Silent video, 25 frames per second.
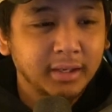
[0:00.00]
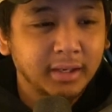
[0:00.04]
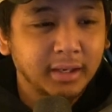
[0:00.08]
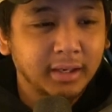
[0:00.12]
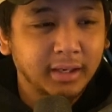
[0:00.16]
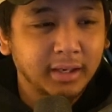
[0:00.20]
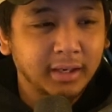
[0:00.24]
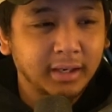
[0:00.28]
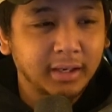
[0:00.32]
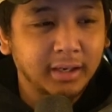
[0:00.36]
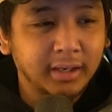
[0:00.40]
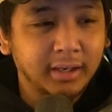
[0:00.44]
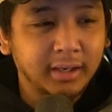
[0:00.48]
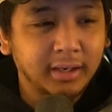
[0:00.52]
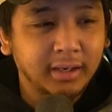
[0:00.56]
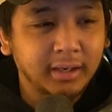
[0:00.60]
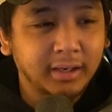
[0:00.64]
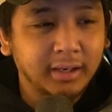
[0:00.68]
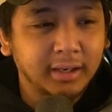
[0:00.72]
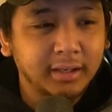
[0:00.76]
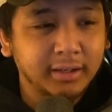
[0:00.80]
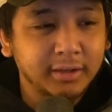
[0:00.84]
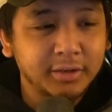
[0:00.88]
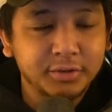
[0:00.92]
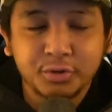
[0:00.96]

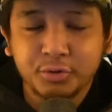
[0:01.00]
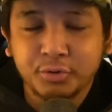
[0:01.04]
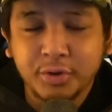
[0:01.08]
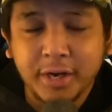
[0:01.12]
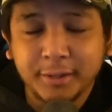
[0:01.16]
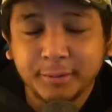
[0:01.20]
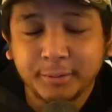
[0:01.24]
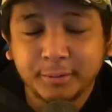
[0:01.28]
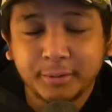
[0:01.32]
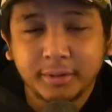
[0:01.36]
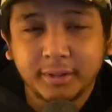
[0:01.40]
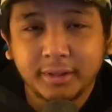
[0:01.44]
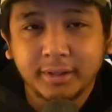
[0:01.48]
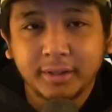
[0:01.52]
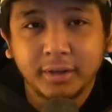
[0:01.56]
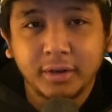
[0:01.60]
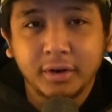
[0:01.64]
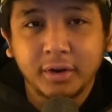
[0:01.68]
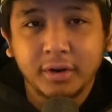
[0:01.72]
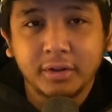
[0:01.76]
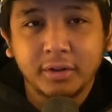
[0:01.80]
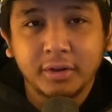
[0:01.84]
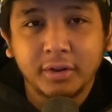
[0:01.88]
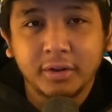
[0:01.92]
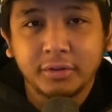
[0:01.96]
There's
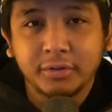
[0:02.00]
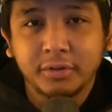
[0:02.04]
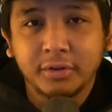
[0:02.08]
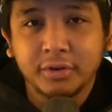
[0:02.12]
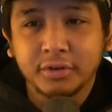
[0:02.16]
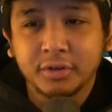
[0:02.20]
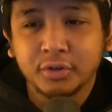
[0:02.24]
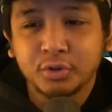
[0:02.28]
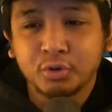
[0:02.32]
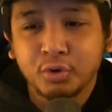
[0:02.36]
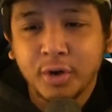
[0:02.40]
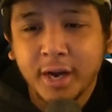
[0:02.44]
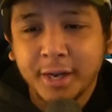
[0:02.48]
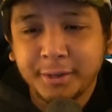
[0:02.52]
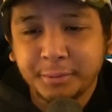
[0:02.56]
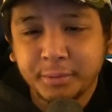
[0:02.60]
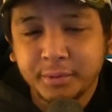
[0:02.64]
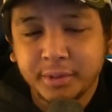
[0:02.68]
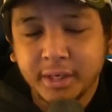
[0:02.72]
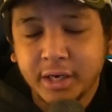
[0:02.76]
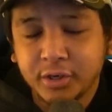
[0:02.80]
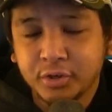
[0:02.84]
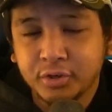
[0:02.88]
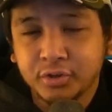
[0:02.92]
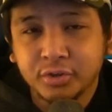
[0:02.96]
a
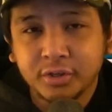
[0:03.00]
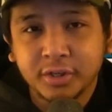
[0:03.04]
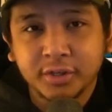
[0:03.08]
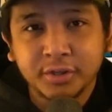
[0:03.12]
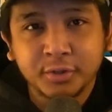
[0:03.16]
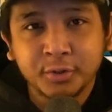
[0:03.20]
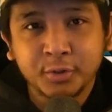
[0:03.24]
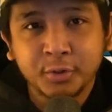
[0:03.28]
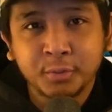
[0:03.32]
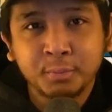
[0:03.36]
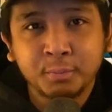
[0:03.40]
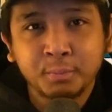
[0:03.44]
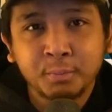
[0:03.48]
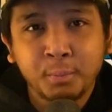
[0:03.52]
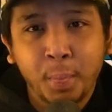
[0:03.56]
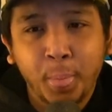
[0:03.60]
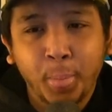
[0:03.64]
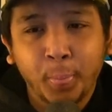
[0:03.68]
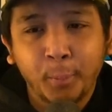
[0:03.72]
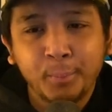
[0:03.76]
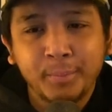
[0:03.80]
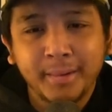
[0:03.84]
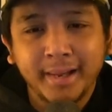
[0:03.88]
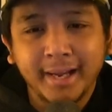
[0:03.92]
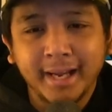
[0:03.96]
transportation system
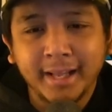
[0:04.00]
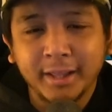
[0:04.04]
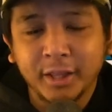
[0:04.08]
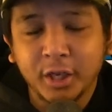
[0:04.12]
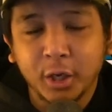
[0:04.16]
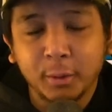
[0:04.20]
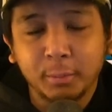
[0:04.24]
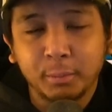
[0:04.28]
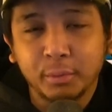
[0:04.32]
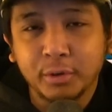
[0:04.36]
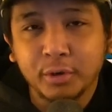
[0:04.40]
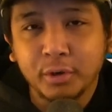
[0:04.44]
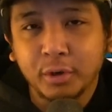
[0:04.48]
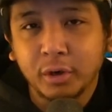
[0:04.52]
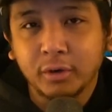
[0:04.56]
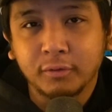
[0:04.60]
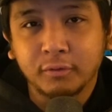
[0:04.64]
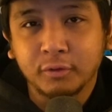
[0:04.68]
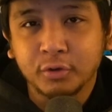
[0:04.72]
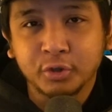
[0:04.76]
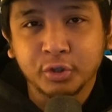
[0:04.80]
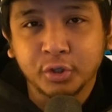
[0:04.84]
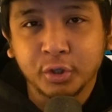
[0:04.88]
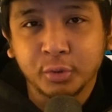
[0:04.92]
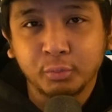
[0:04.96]
in Upper Yard
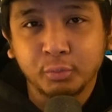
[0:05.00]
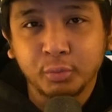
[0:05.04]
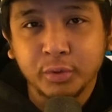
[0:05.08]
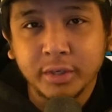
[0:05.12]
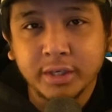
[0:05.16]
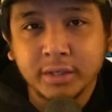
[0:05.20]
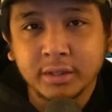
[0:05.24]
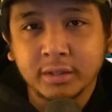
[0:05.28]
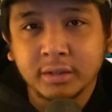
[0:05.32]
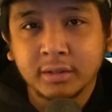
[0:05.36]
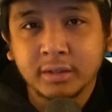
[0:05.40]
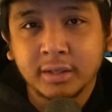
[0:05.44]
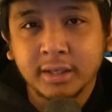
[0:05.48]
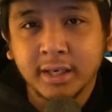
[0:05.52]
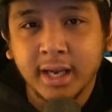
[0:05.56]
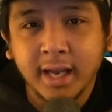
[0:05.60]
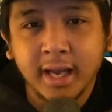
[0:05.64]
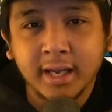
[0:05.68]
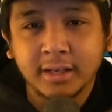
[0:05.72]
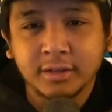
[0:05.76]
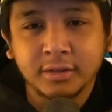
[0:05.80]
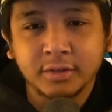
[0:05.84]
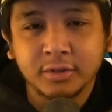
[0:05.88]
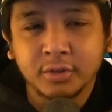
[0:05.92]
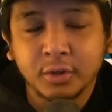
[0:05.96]
for some reason. It
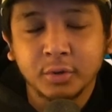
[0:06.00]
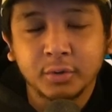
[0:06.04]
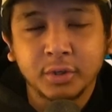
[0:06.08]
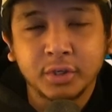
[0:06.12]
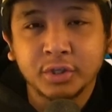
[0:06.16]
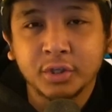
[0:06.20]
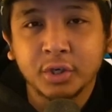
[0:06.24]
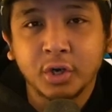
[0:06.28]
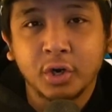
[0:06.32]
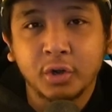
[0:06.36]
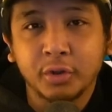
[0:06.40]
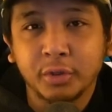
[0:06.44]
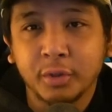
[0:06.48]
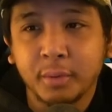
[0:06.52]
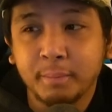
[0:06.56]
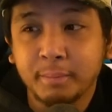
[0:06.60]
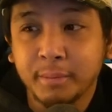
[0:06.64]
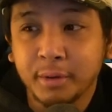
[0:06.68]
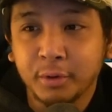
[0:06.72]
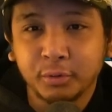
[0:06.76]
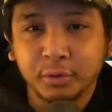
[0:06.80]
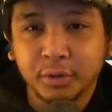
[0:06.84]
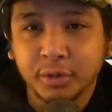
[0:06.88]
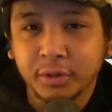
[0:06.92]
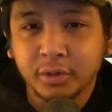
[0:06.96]
has its own. It's called the
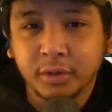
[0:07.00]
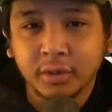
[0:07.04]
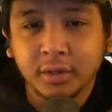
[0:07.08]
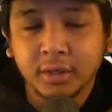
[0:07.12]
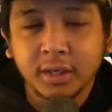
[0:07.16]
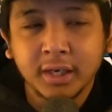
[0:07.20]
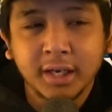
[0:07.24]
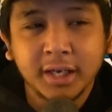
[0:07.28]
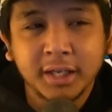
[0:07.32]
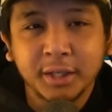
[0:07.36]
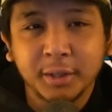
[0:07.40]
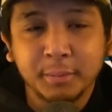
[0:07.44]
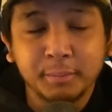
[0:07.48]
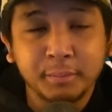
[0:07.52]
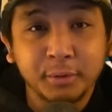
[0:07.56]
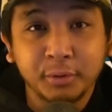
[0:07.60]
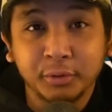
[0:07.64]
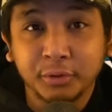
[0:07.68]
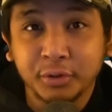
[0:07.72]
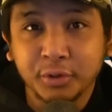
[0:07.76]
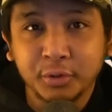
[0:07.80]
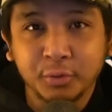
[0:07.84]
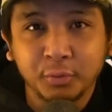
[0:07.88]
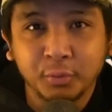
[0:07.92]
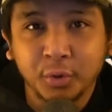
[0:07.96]
Milky
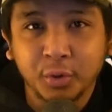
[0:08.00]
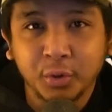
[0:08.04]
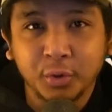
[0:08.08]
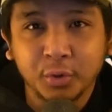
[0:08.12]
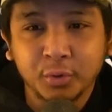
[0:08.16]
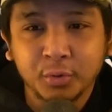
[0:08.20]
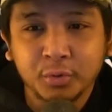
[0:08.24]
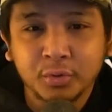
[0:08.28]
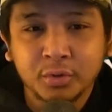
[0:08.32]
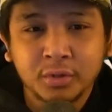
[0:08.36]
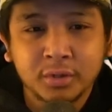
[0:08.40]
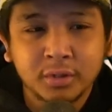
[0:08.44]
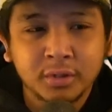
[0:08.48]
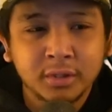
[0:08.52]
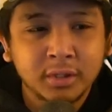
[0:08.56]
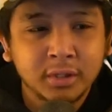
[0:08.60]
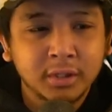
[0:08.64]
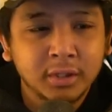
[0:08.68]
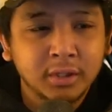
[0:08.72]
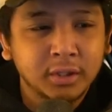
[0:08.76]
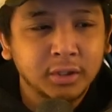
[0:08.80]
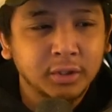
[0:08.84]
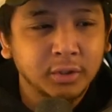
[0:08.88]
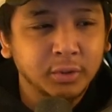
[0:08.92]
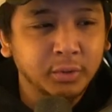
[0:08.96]
Roads.
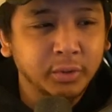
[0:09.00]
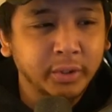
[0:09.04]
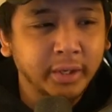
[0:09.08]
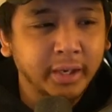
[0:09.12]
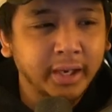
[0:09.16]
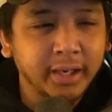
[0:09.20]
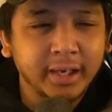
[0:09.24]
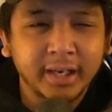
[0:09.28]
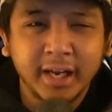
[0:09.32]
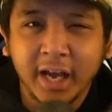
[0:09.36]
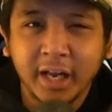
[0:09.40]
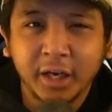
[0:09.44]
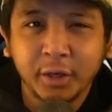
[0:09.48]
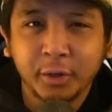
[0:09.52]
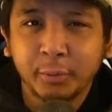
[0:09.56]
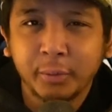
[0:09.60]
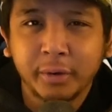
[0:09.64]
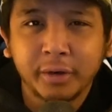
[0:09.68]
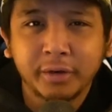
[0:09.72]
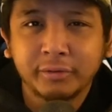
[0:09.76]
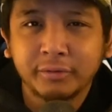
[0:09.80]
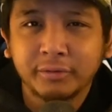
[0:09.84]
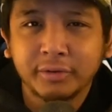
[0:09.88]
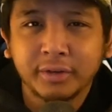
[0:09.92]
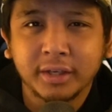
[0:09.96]
Okay, kind of
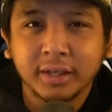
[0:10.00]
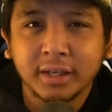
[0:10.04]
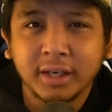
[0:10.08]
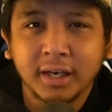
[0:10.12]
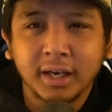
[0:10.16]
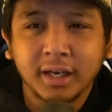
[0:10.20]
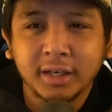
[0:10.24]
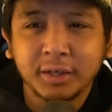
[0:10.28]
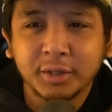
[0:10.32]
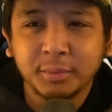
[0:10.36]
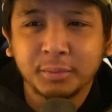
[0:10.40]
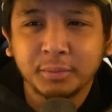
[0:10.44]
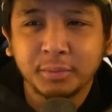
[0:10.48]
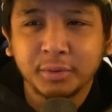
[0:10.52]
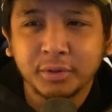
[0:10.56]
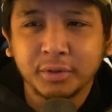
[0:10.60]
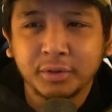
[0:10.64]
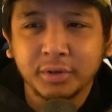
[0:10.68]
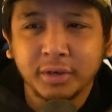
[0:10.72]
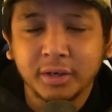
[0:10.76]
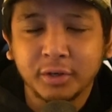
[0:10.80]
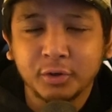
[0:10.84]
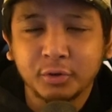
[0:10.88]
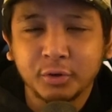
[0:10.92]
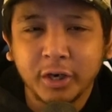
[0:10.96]
weird for the god to put
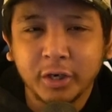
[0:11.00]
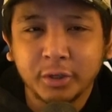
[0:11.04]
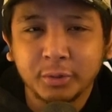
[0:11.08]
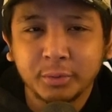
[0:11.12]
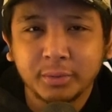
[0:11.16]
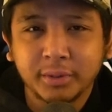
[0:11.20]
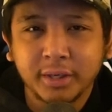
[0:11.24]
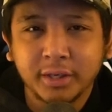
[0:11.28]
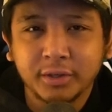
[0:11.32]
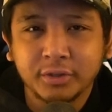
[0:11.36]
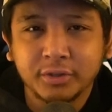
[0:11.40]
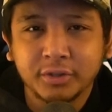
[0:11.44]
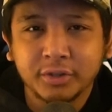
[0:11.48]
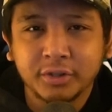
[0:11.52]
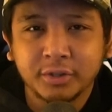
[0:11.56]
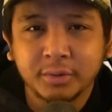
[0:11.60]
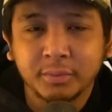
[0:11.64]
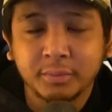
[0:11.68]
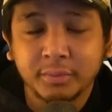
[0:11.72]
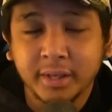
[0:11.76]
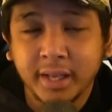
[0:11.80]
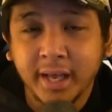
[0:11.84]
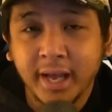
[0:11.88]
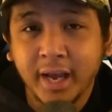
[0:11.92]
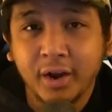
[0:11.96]
a transportation
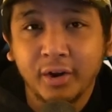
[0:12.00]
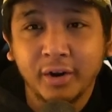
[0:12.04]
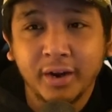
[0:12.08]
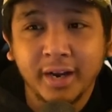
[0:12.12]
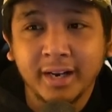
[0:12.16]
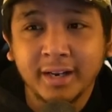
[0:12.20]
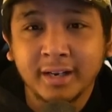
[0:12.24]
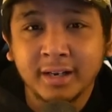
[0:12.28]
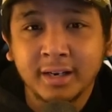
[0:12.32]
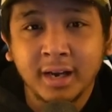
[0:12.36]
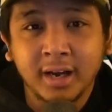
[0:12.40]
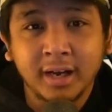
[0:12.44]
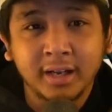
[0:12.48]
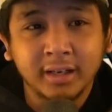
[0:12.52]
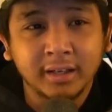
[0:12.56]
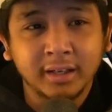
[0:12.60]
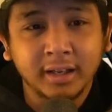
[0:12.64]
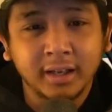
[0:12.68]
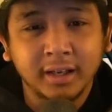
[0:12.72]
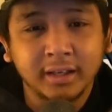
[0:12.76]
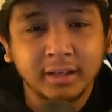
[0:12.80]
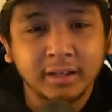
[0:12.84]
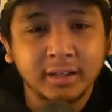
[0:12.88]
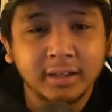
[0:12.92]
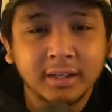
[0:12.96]
system there and not in,
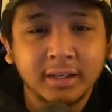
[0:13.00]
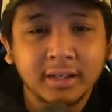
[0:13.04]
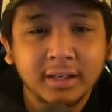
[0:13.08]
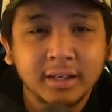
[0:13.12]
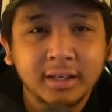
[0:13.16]
like,